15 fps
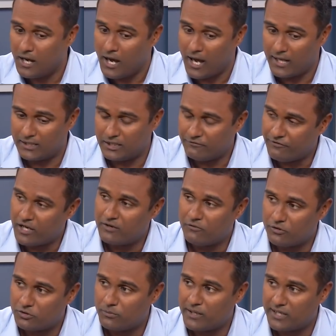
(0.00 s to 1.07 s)
And if I
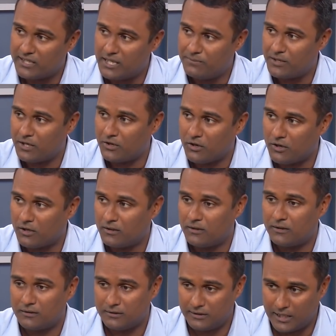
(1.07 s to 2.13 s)
want to make an API
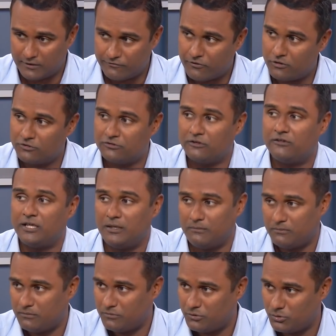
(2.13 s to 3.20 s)
call, that follows the
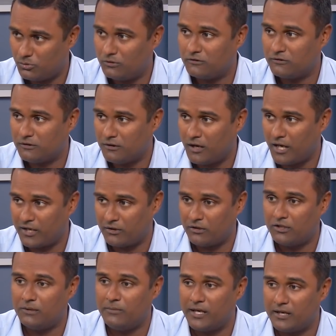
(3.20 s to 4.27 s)
same rules. Oh, that's excellent. I can
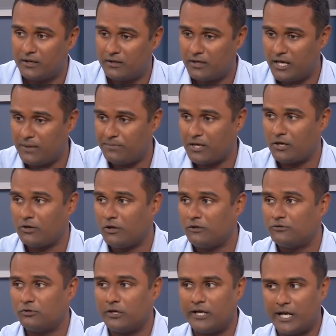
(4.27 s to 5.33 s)
only make API
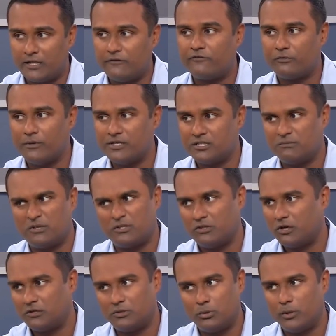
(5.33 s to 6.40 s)
calls to get information, but
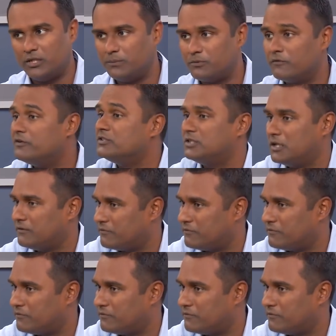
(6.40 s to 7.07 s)
not do any provisioning,